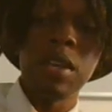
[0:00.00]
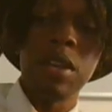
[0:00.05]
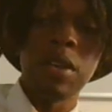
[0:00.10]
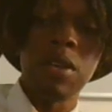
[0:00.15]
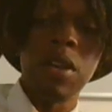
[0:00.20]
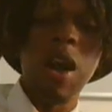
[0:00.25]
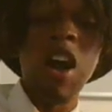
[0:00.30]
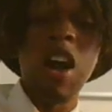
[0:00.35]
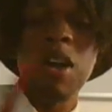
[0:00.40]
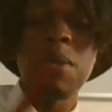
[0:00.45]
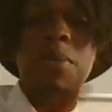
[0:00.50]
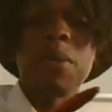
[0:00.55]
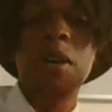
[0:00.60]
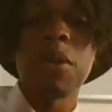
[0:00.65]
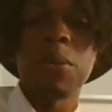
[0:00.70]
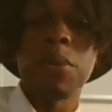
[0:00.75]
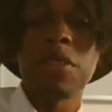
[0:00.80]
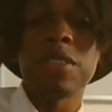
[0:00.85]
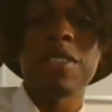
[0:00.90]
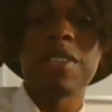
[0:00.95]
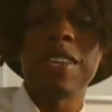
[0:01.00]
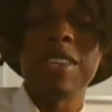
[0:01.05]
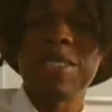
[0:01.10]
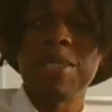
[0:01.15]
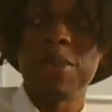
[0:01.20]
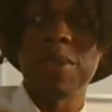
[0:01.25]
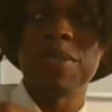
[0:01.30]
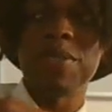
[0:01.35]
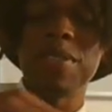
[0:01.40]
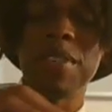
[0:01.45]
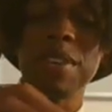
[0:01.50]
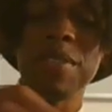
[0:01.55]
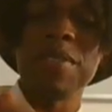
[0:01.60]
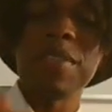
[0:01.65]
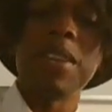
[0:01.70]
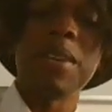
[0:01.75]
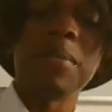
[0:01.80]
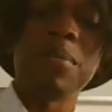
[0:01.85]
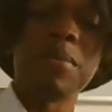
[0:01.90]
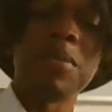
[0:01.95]
the hard part was sort of
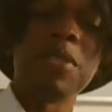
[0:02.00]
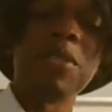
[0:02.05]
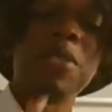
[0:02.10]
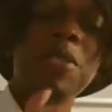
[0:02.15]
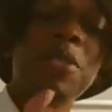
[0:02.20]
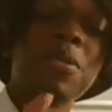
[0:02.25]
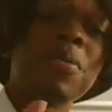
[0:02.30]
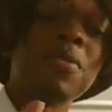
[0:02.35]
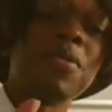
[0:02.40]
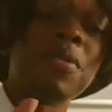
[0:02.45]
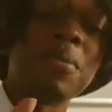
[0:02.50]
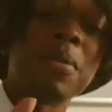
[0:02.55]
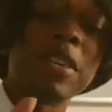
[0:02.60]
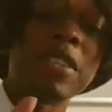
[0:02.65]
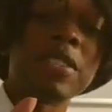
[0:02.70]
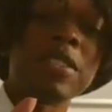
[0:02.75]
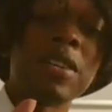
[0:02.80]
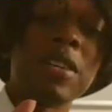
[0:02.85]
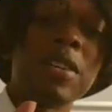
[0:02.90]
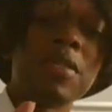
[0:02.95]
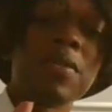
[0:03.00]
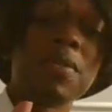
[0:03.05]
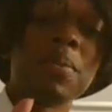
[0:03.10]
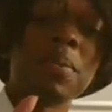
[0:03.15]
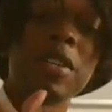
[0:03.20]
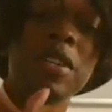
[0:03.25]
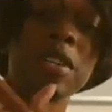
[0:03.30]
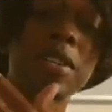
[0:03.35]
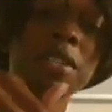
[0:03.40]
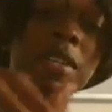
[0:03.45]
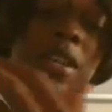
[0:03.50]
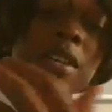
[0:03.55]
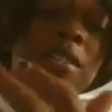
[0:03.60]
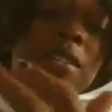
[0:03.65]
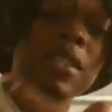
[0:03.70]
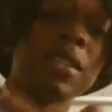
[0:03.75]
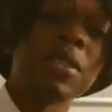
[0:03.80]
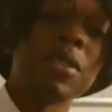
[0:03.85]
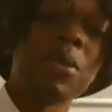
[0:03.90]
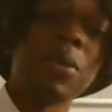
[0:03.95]
giving up the group for myself, because that's
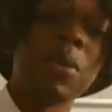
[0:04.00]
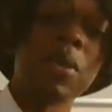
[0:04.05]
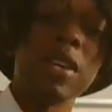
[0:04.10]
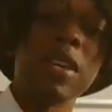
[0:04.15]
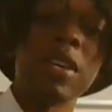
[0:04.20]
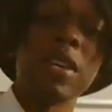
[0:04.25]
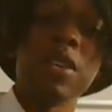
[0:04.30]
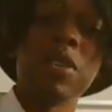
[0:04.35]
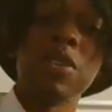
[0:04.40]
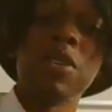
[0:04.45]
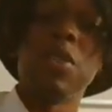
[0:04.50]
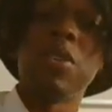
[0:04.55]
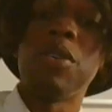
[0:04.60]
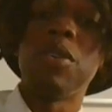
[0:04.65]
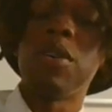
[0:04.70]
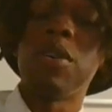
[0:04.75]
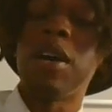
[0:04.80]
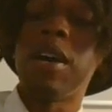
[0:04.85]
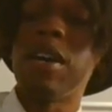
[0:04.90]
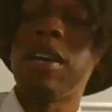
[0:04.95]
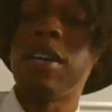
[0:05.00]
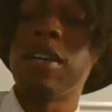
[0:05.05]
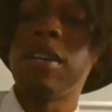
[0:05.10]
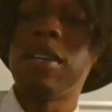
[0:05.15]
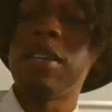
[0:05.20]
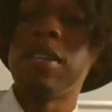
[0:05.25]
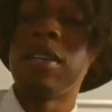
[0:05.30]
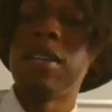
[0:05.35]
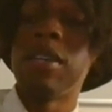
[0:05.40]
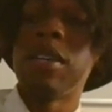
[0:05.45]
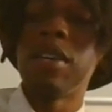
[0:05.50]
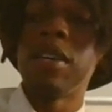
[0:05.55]
the way, I,